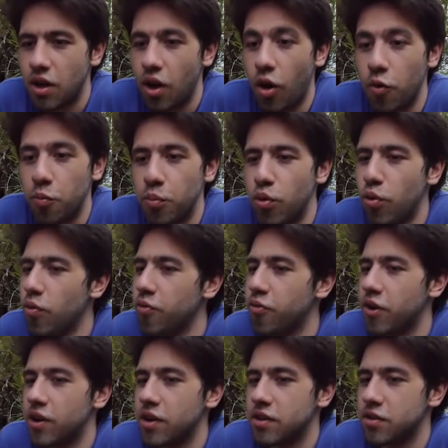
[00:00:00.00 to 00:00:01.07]
Oh,
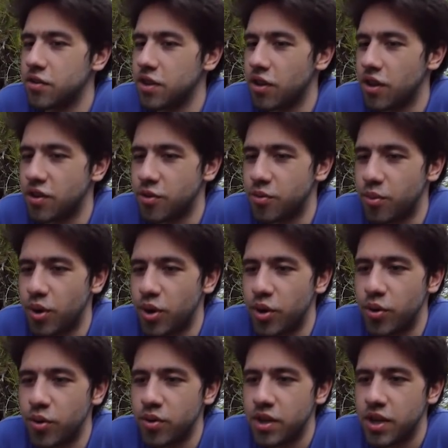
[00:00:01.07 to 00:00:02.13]
move to the other
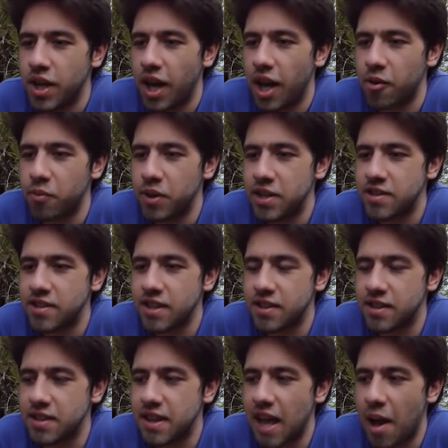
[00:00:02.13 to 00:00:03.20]
row and
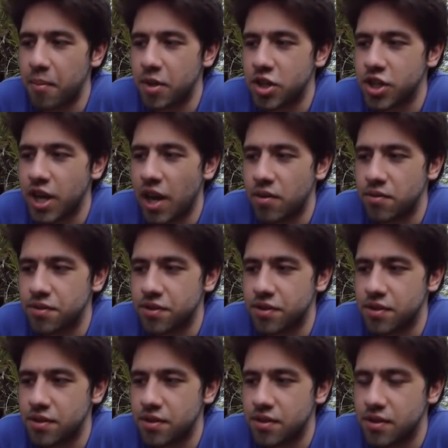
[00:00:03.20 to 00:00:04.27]
reset the damage
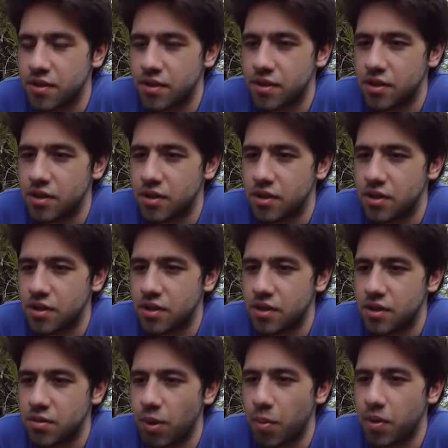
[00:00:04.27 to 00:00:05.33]
counter.
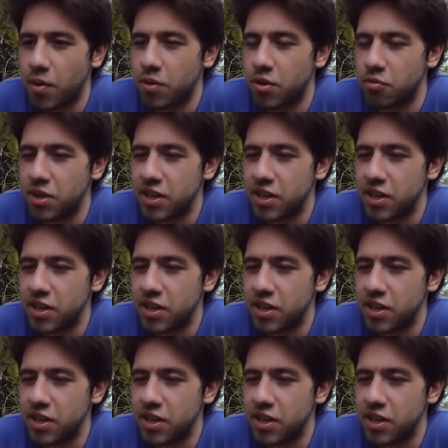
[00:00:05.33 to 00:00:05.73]
Why would I want to